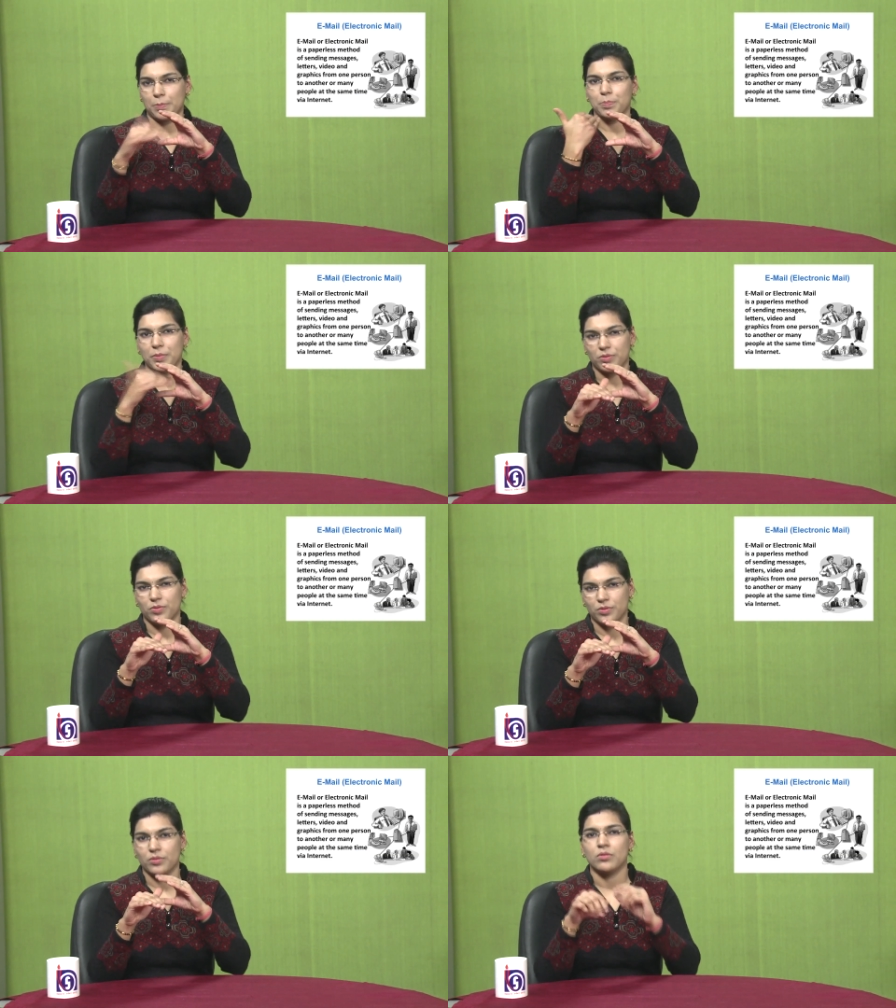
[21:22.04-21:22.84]

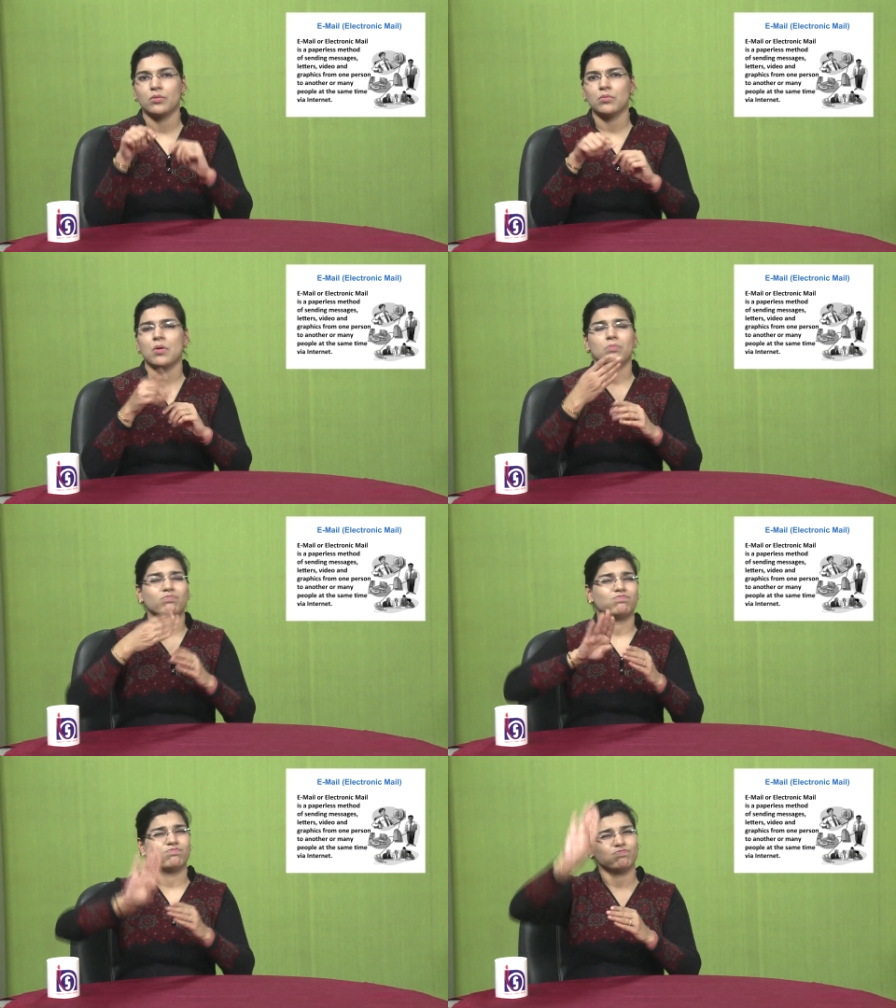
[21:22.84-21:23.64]
Email,
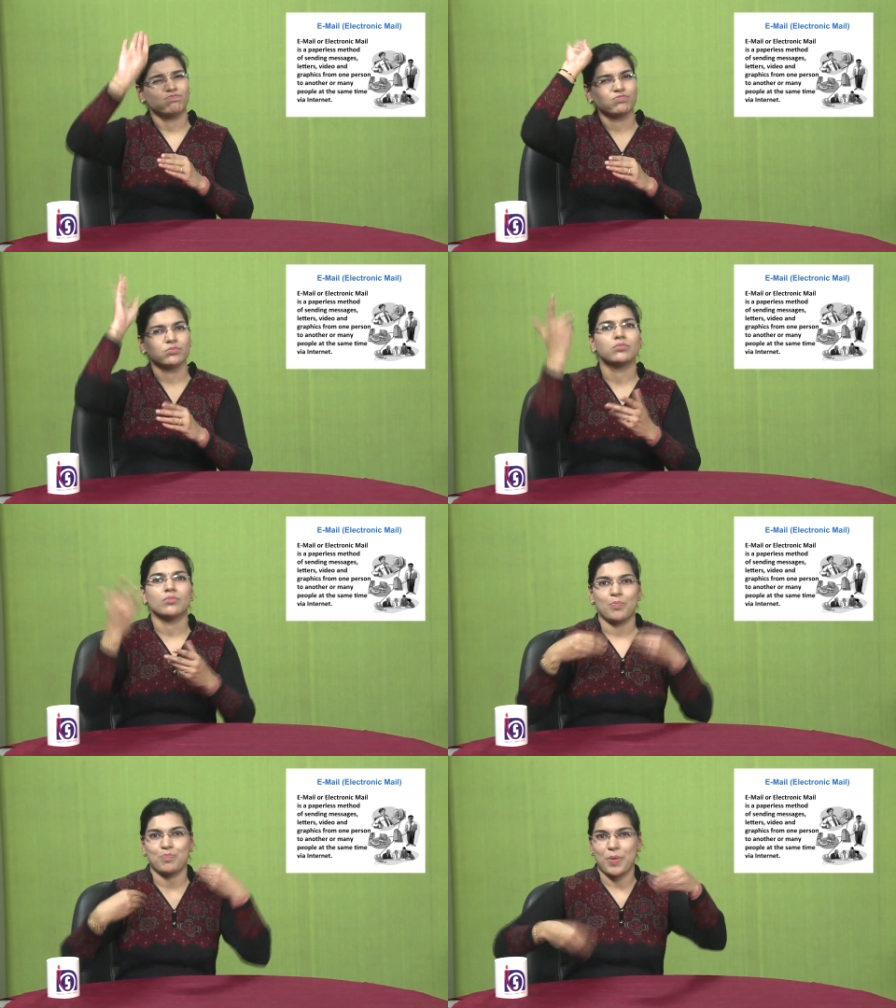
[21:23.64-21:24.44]
also called
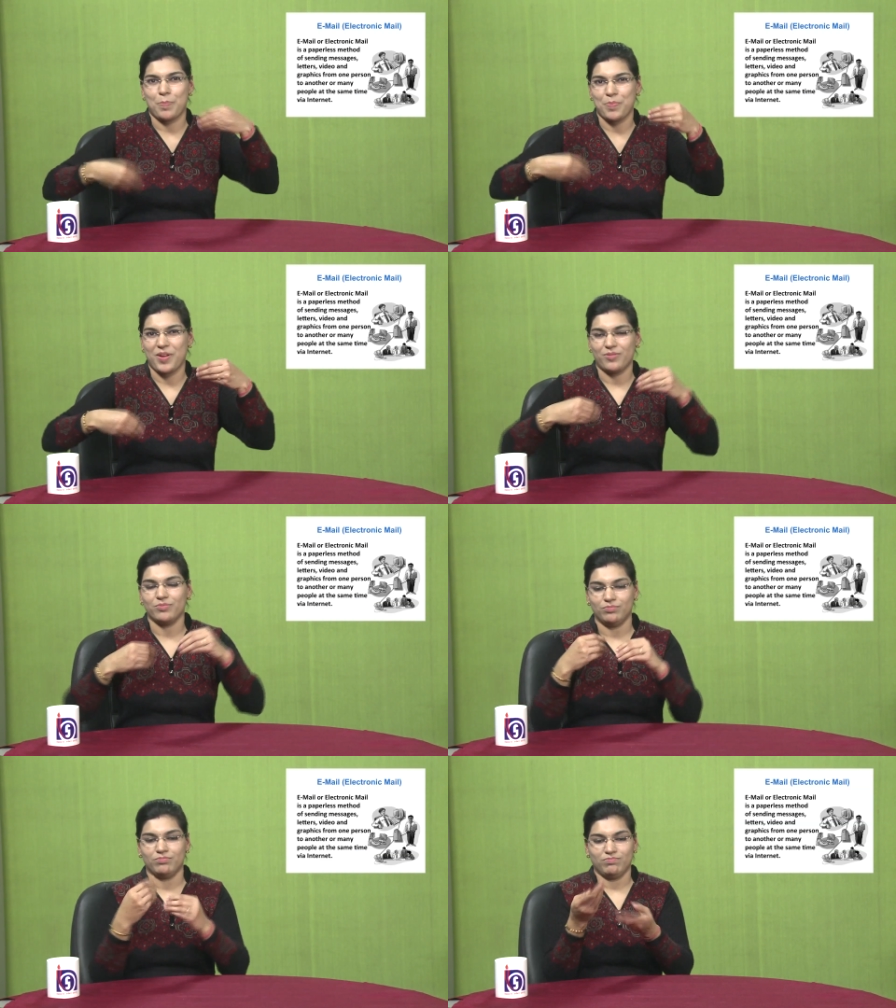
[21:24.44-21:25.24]
electronic
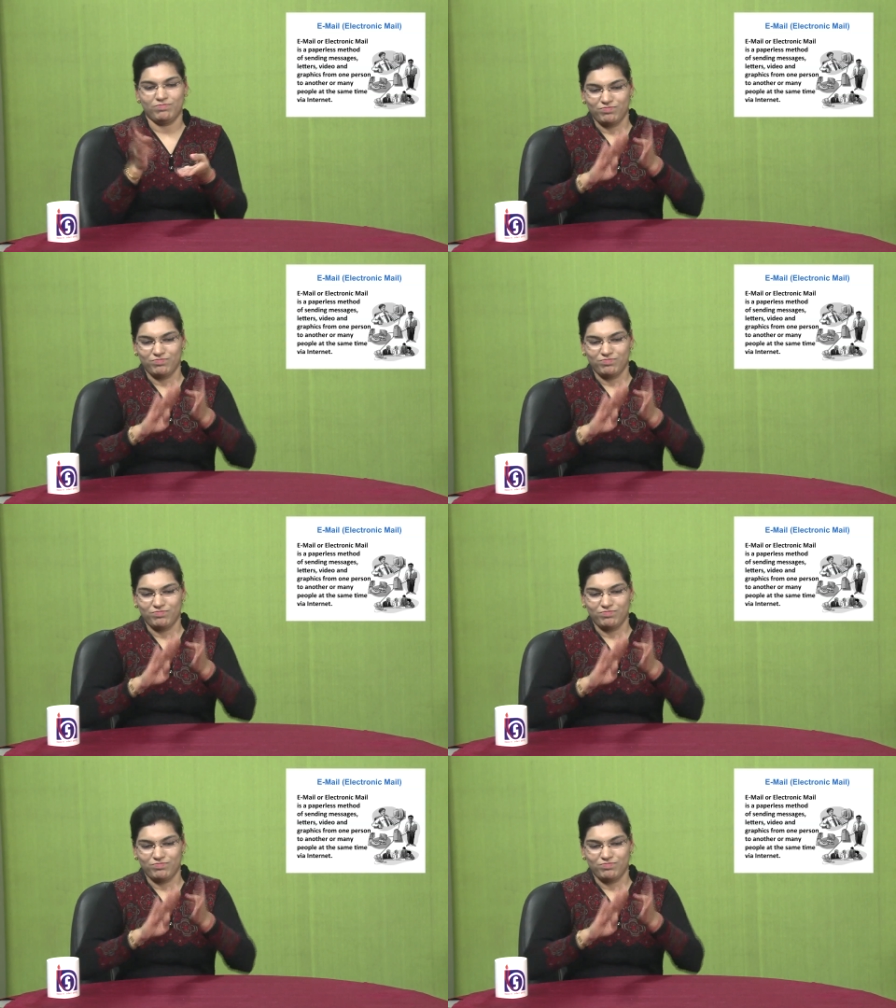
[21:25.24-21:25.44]
mail.